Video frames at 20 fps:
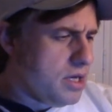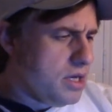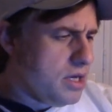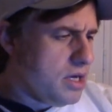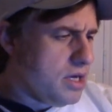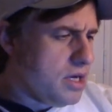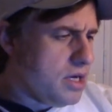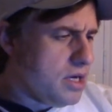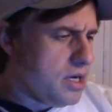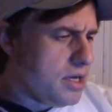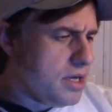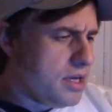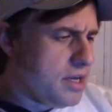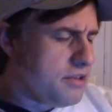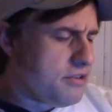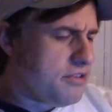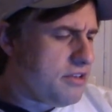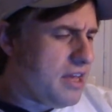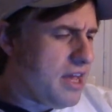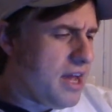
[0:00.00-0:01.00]
Uh, you
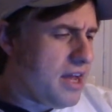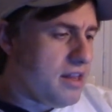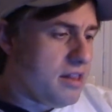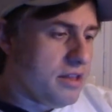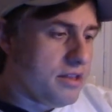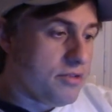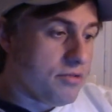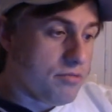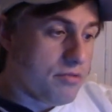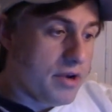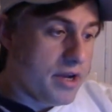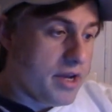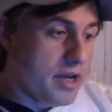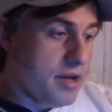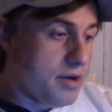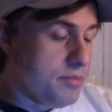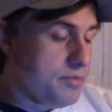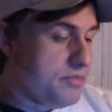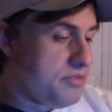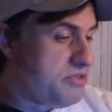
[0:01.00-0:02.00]
get Seattle at the
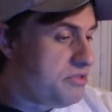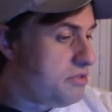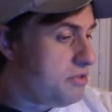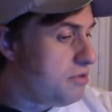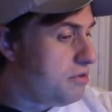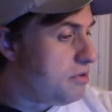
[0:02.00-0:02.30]
Rams.